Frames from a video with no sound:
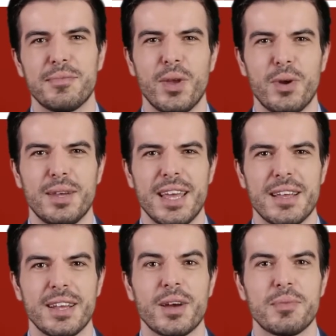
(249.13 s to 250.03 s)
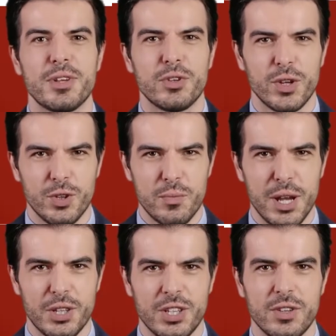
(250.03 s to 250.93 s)
Earned income is gross
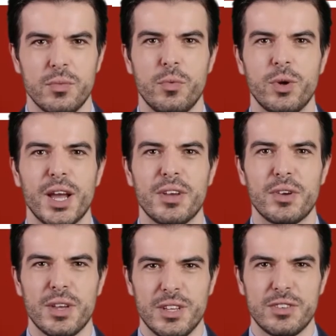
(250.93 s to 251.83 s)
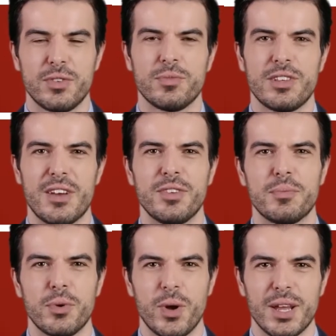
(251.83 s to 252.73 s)
wages or net earnings from
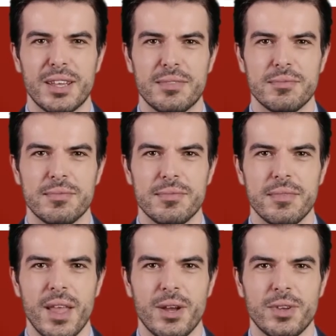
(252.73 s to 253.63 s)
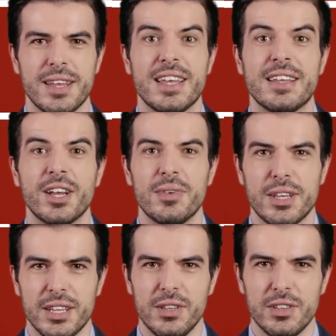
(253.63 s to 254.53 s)
self-employment. Unearned income
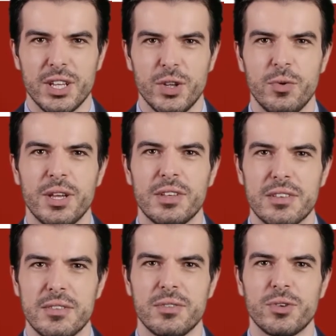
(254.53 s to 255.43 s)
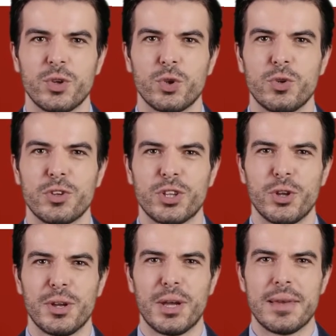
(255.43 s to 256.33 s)
includes annuities, Social
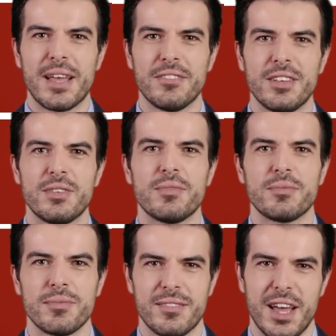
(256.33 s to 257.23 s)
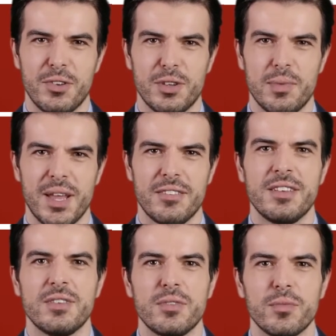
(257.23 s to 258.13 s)
Security benefits, veterans
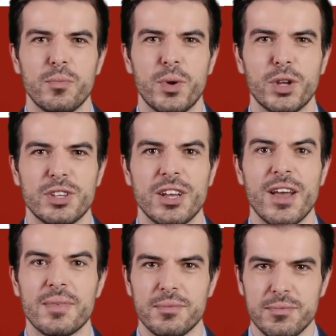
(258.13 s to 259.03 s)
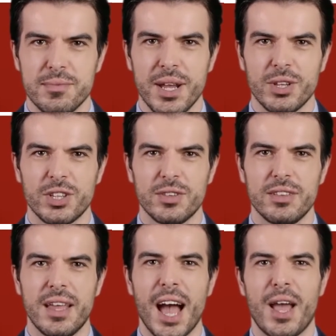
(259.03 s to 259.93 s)
benefits, workers' comp, pensions,
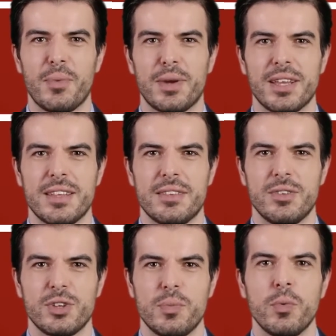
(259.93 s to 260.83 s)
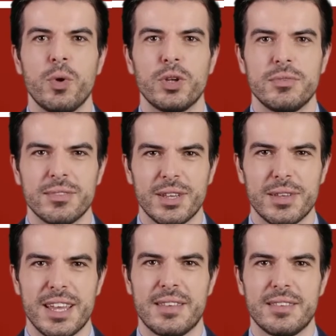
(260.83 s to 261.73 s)
alimony, support,
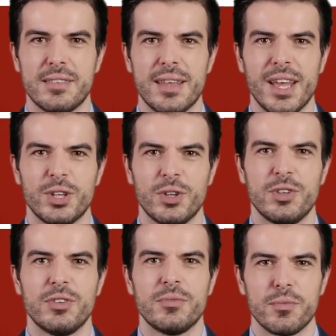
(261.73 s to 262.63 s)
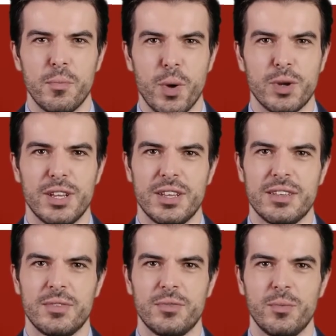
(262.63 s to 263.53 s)
dividends, interest,
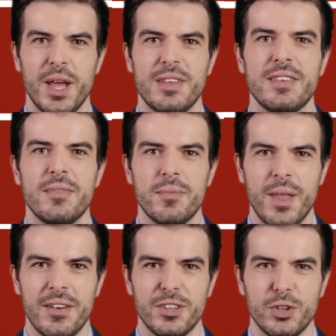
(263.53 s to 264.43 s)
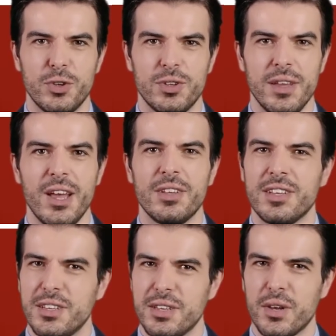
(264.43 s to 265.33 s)
royalties, rents, life insurance
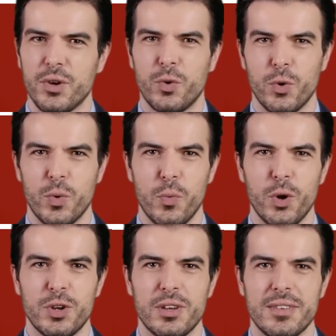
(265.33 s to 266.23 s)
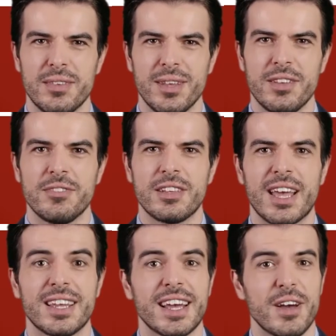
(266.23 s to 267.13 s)
policies, court awards, gifts
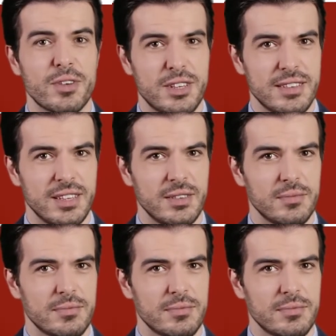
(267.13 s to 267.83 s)
and inheritances.